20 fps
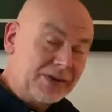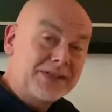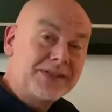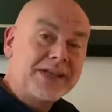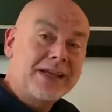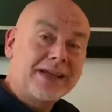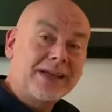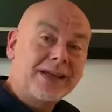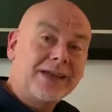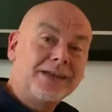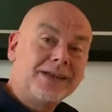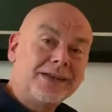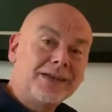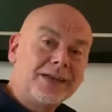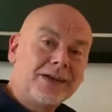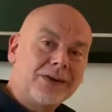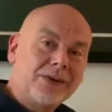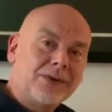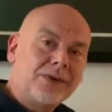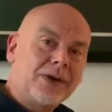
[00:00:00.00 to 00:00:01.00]
decade
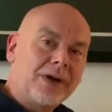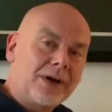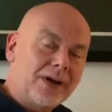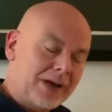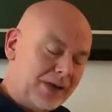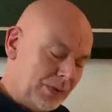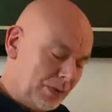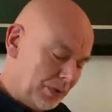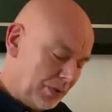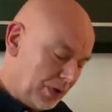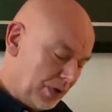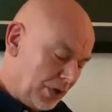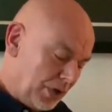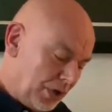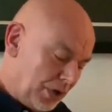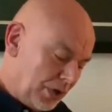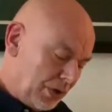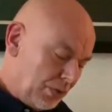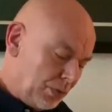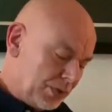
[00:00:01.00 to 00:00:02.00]
ago, I
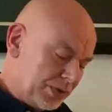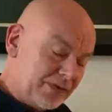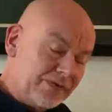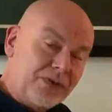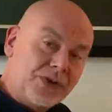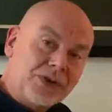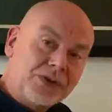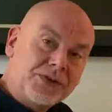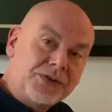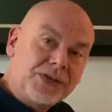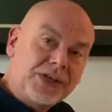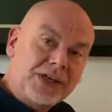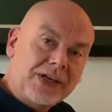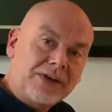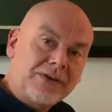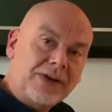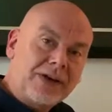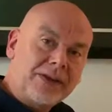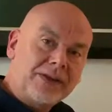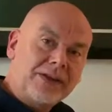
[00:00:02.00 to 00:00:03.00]
was a
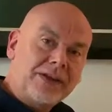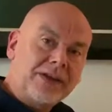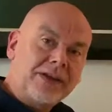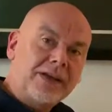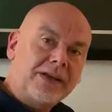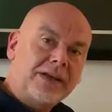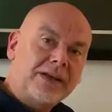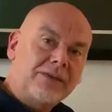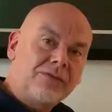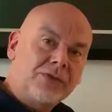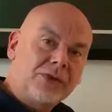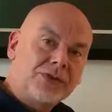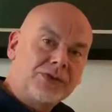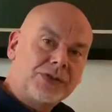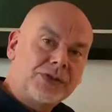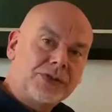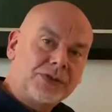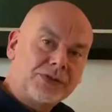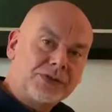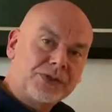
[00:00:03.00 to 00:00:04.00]
volunteer at the
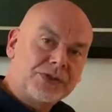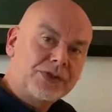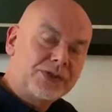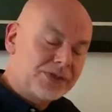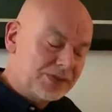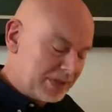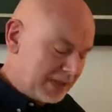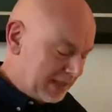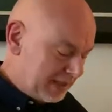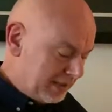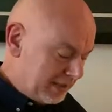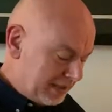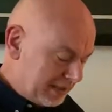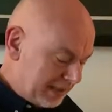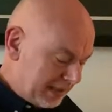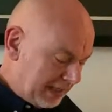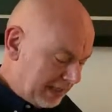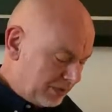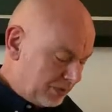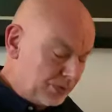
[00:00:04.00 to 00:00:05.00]
Erotic Oscars and
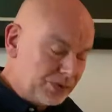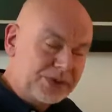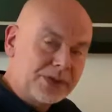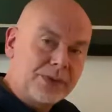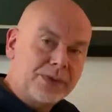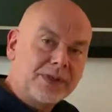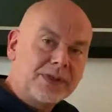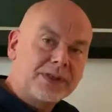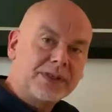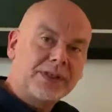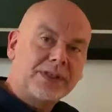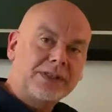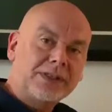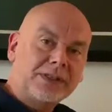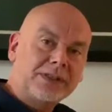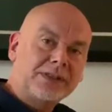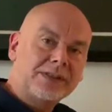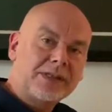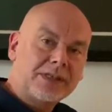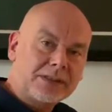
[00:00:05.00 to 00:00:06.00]
also at the
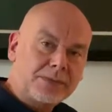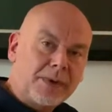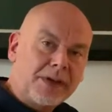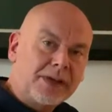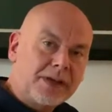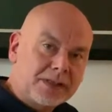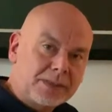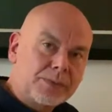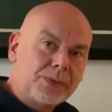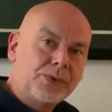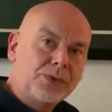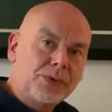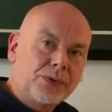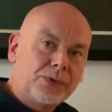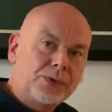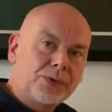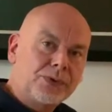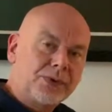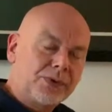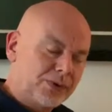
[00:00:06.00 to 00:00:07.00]
Sex Maniacs
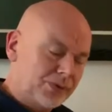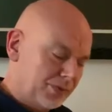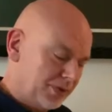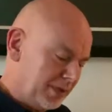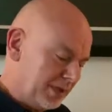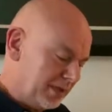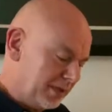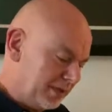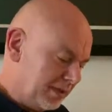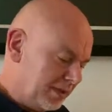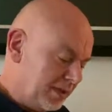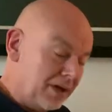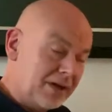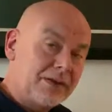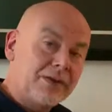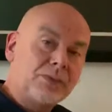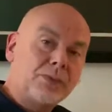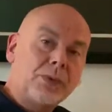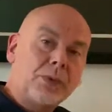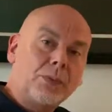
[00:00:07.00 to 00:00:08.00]
Ball, or the
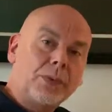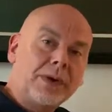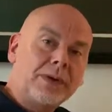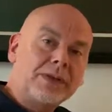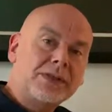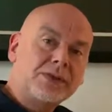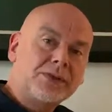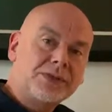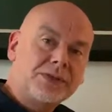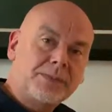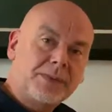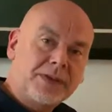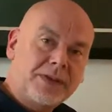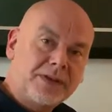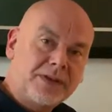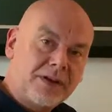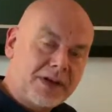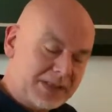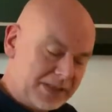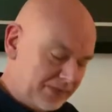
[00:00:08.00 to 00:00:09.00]
what went on to be the
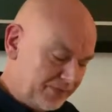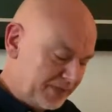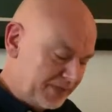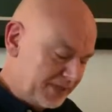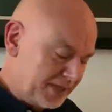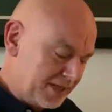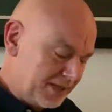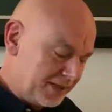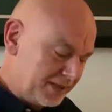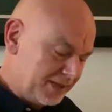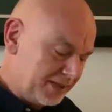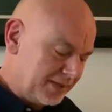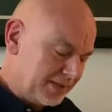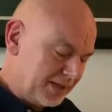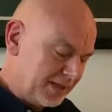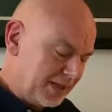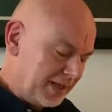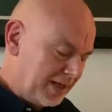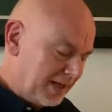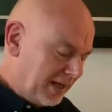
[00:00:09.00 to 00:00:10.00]
Night of the Censors.
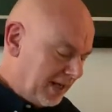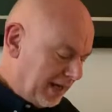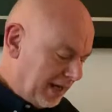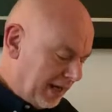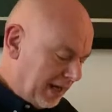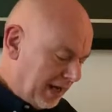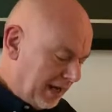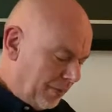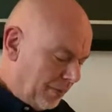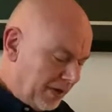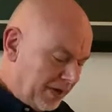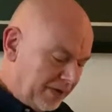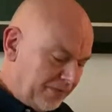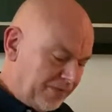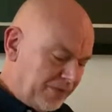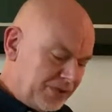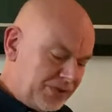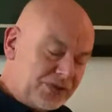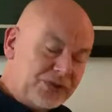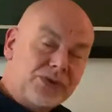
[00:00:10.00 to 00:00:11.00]
And when I
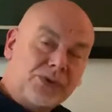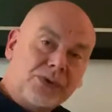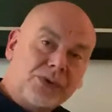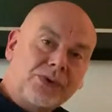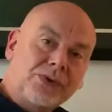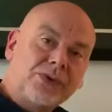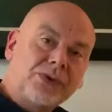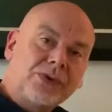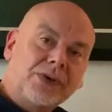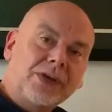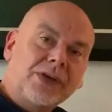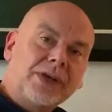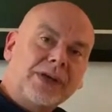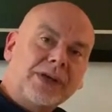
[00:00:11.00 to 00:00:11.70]
first saw